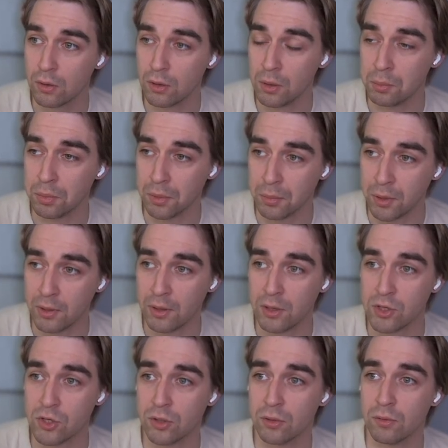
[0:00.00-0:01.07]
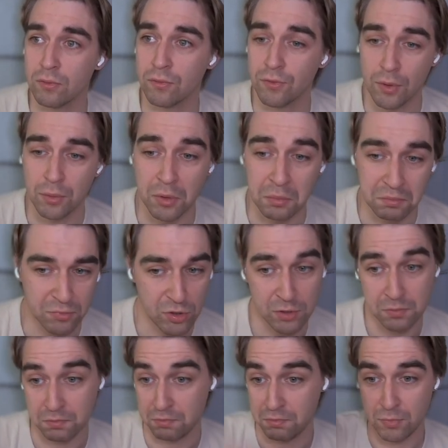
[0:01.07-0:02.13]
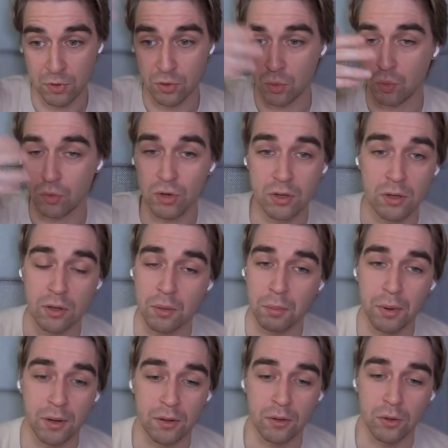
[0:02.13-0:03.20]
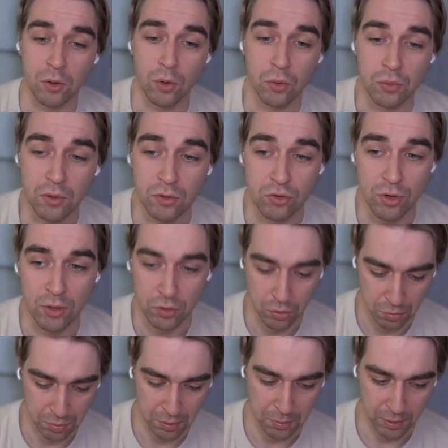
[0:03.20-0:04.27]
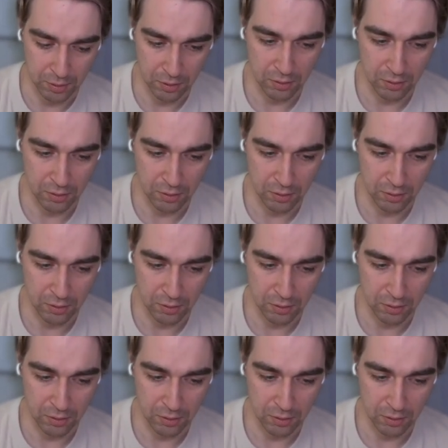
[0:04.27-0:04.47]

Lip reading: implementation from just reading the Python code and trying to implement